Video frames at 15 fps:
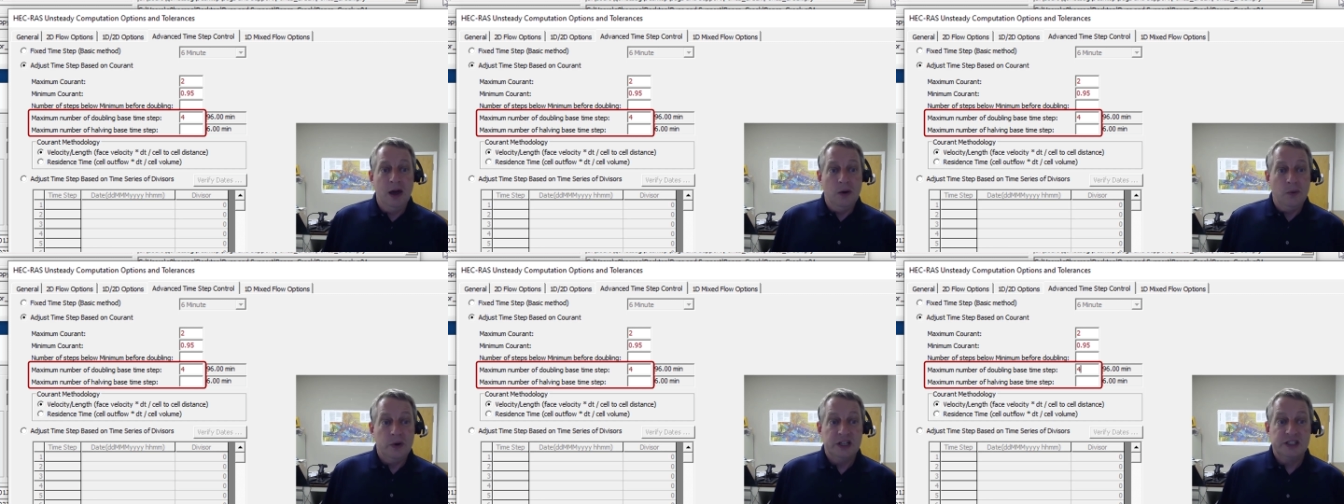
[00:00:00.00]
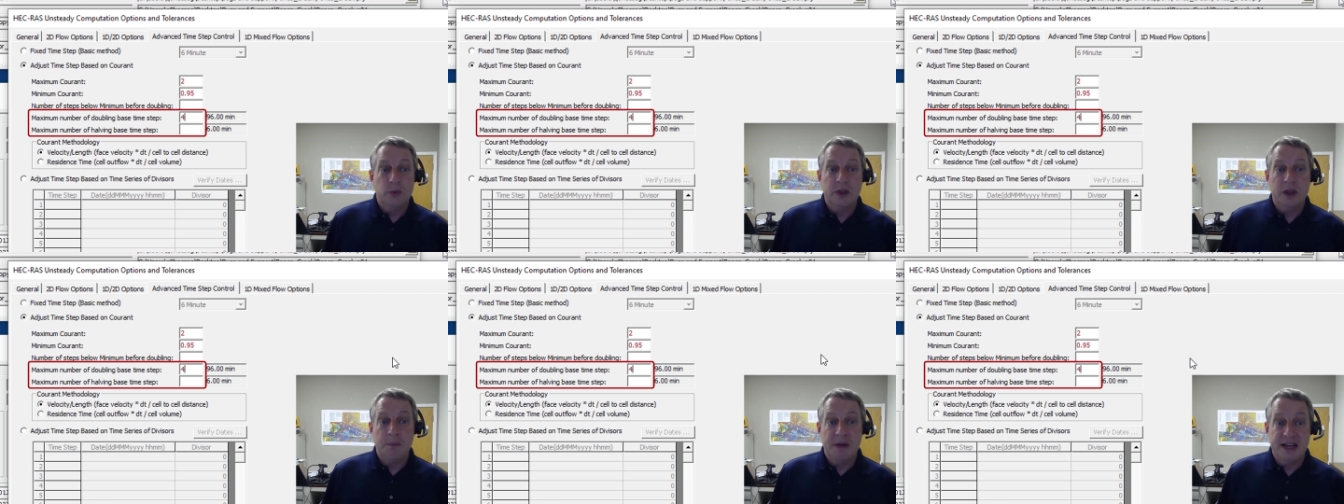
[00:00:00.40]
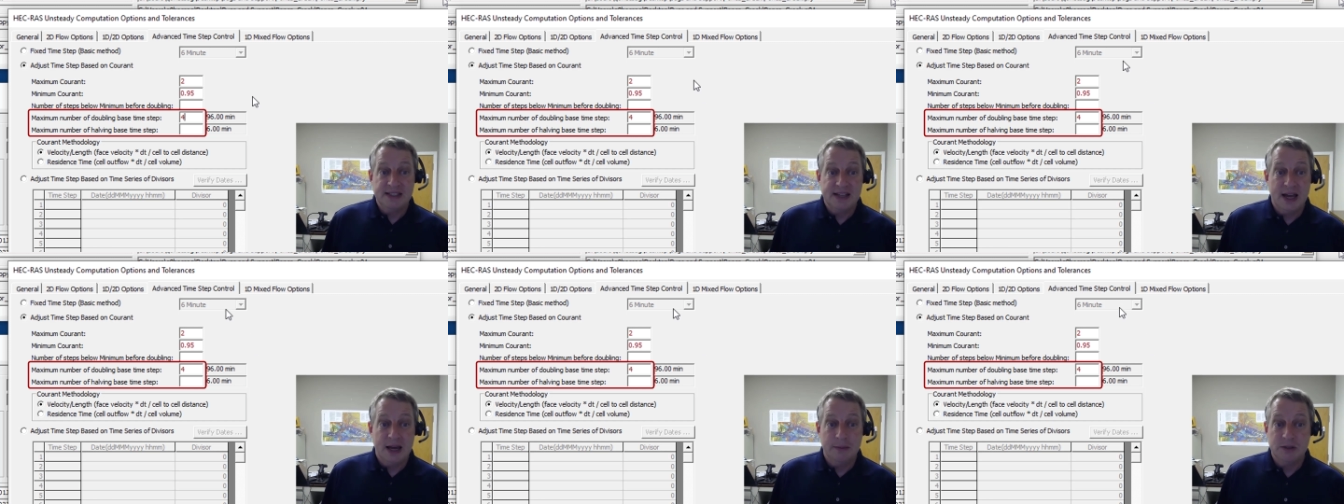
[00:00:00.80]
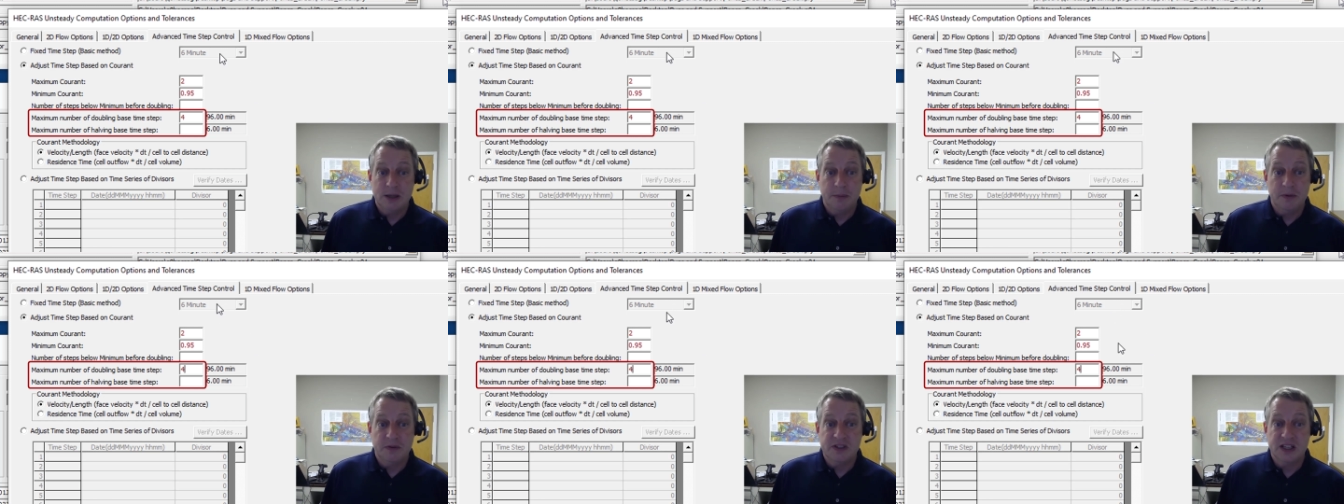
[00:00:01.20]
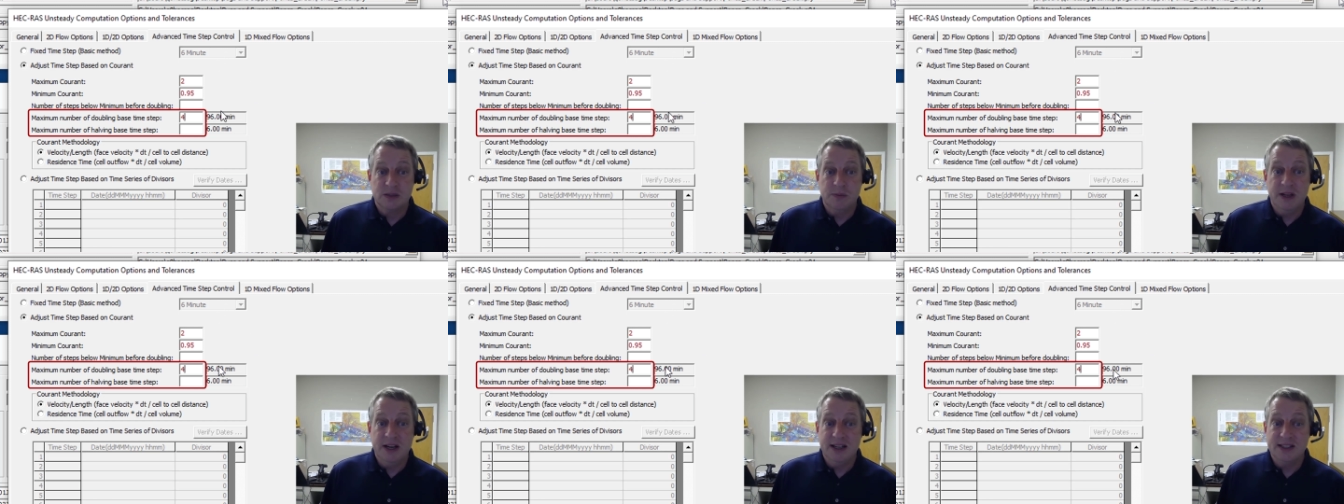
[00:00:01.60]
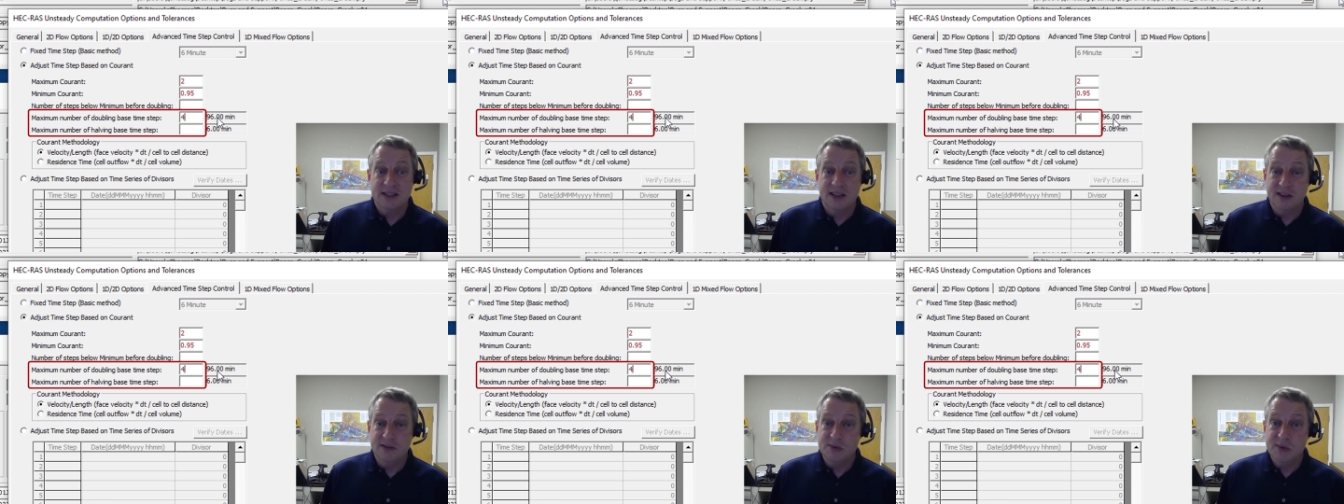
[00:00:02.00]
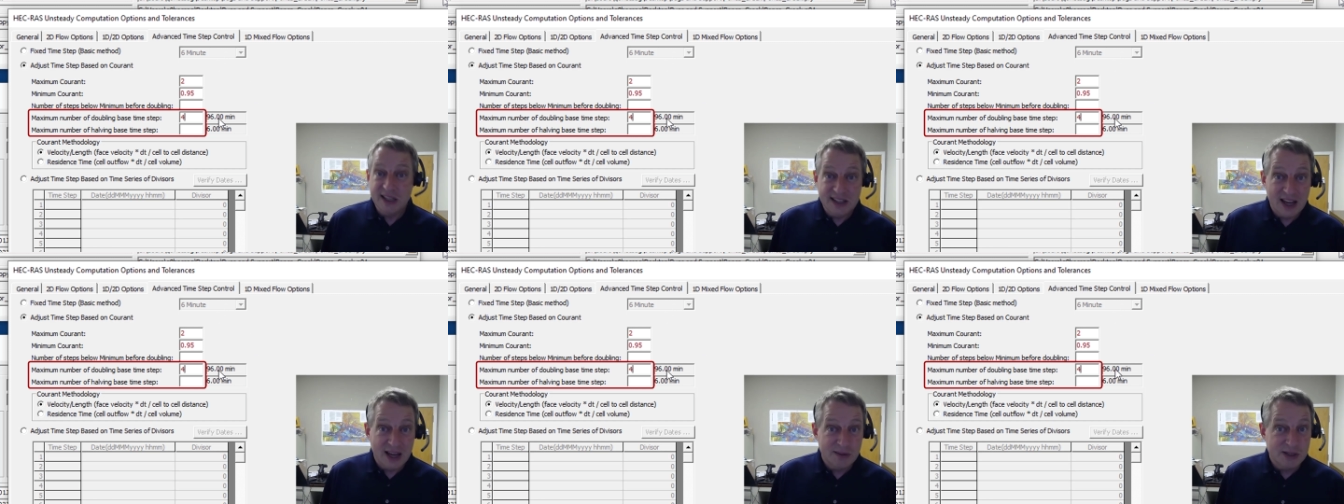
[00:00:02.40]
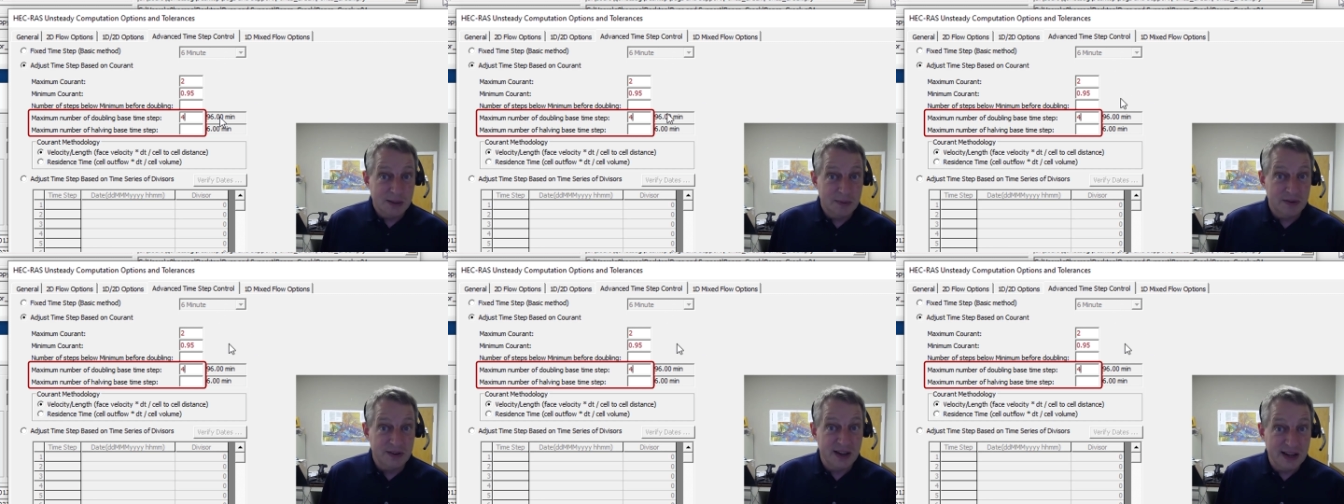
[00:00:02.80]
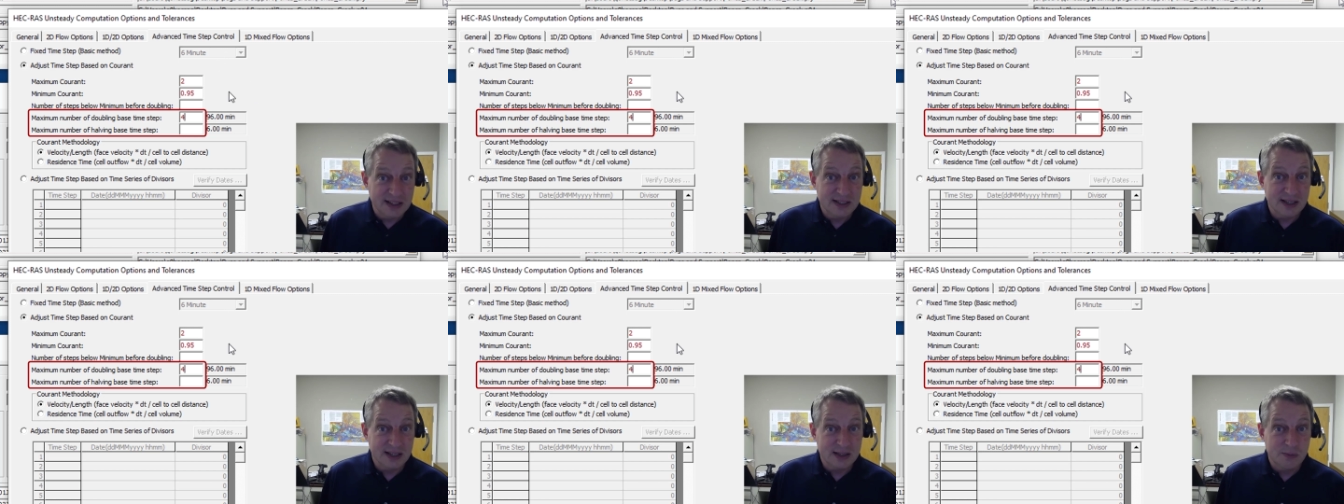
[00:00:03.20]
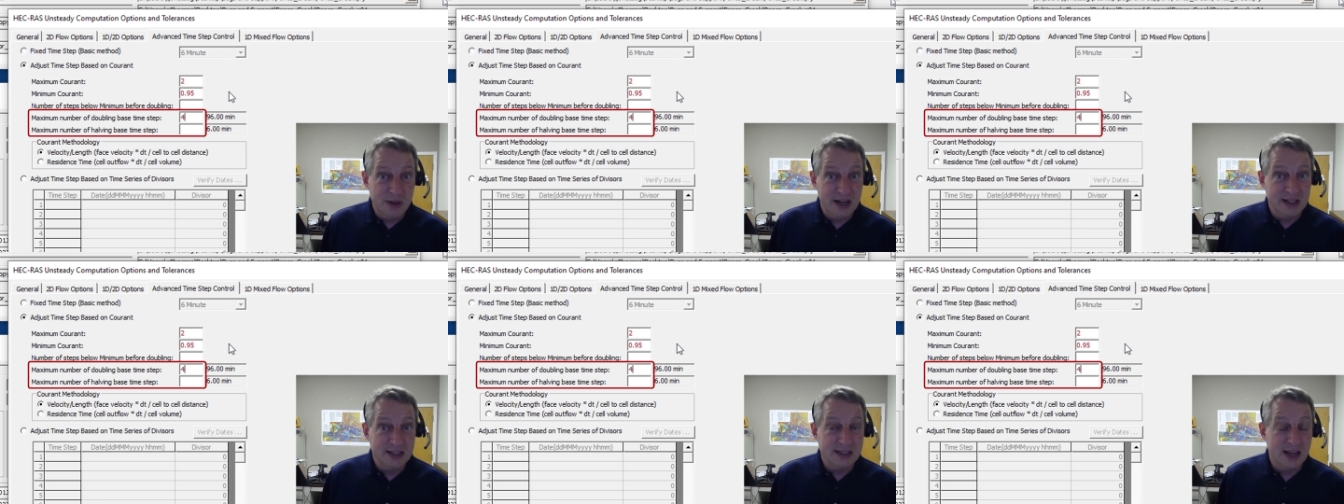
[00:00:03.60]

which with a base time step of 6 minutes gives me a time step of 96 minutes.